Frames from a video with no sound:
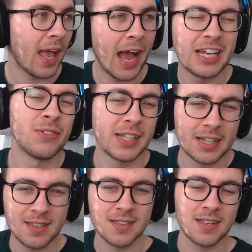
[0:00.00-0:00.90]
I don't think
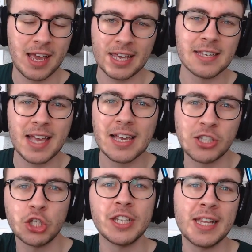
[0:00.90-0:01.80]
he's as
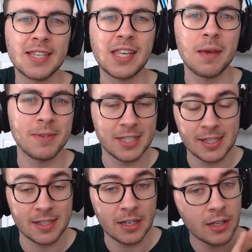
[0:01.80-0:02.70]
good at this game as
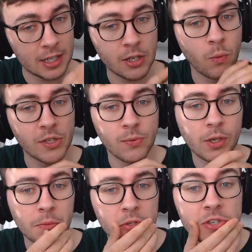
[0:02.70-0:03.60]
he was at
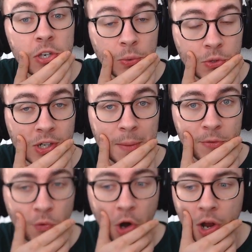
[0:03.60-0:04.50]
World War II, don't get me
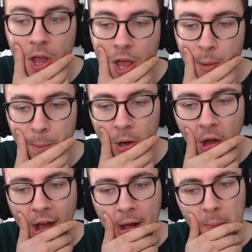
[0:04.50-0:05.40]
wrong. But
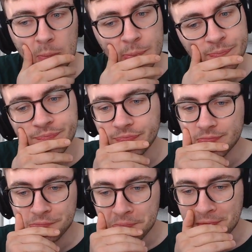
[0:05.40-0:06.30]

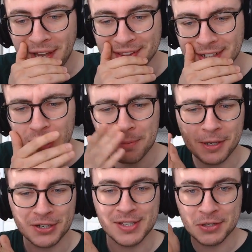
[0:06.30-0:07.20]
I think a lot of people,
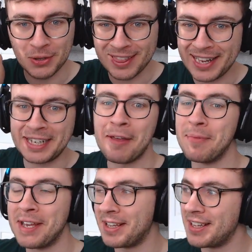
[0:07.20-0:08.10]
because they don't like him,
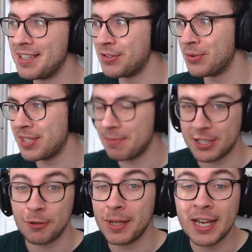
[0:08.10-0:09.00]
they don't see him as a
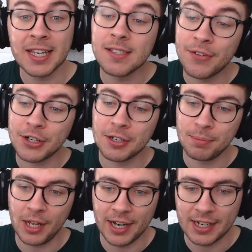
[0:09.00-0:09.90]
good player. He's a very good
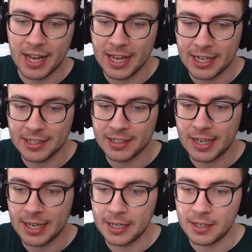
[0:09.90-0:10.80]
player, and
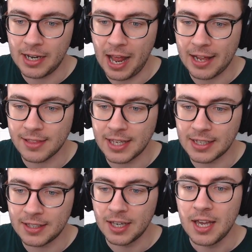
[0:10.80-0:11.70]
I
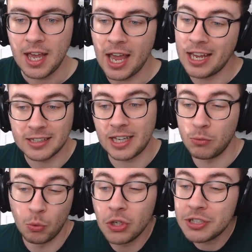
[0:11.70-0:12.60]
think it
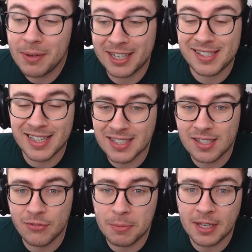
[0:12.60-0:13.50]
would make sense
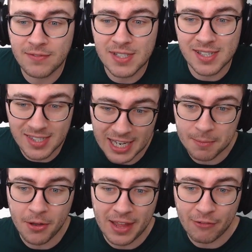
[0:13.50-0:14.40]
for me to see him
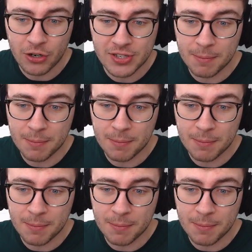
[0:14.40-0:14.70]
on that roster